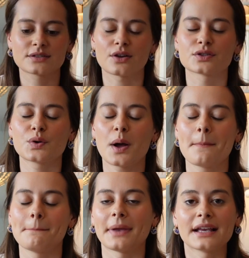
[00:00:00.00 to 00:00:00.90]
is also
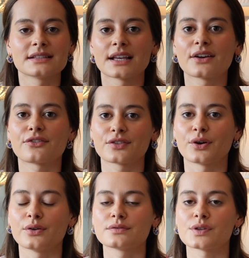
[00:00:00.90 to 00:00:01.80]
amazing for
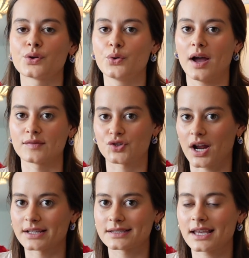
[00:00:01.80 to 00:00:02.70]
those who have
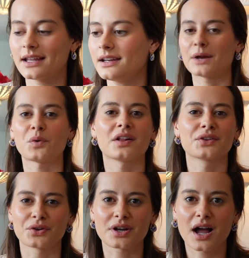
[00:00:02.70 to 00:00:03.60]
dry skin and want a
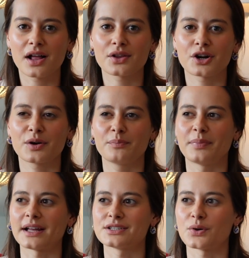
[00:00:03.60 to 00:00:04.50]
little color
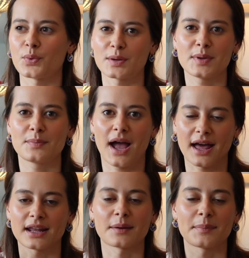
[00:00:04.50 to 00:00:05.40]
but don't want to be
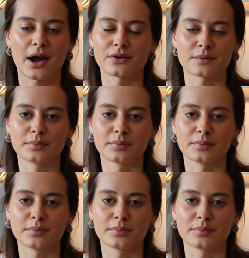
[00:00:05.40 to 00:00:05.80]
adding a powder